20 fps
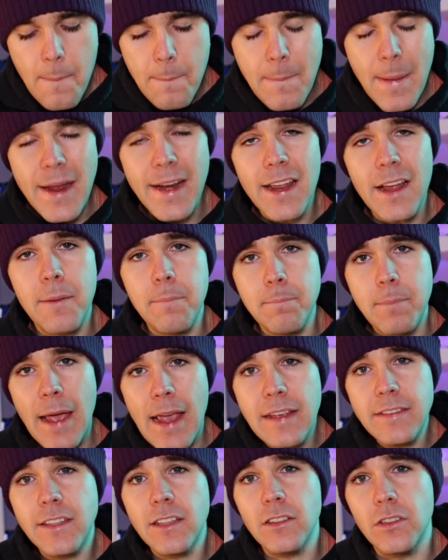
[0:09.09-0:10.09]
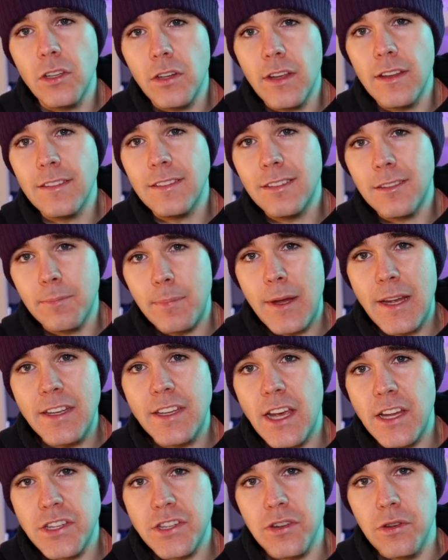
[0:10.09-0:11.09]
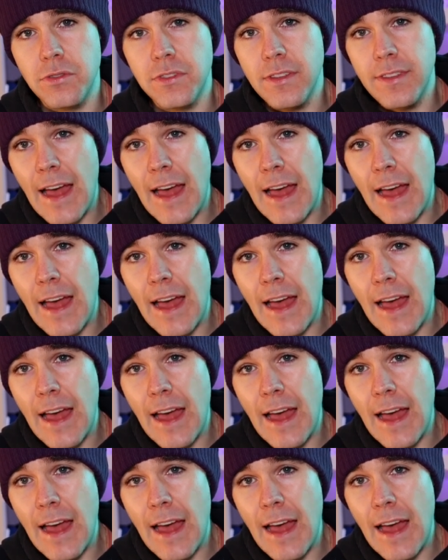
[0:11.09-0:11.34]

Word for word: many amazing looking speed day shoes,